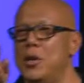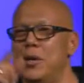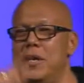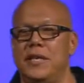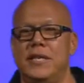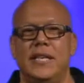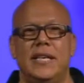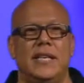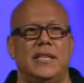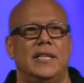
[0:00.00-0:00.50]

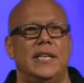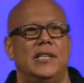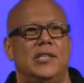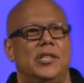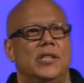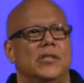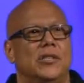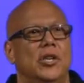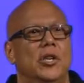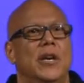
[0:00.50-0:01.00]
dig
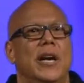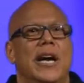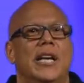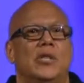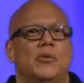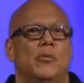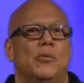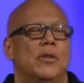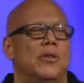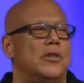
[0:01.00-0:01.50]
ditches. You guys
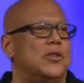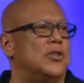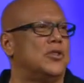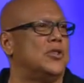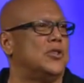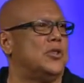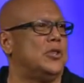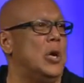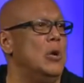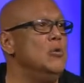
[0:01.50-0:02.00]
would
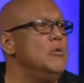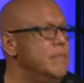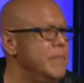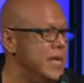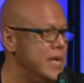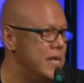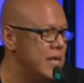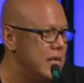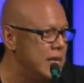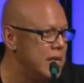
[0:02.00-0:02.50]
stone me.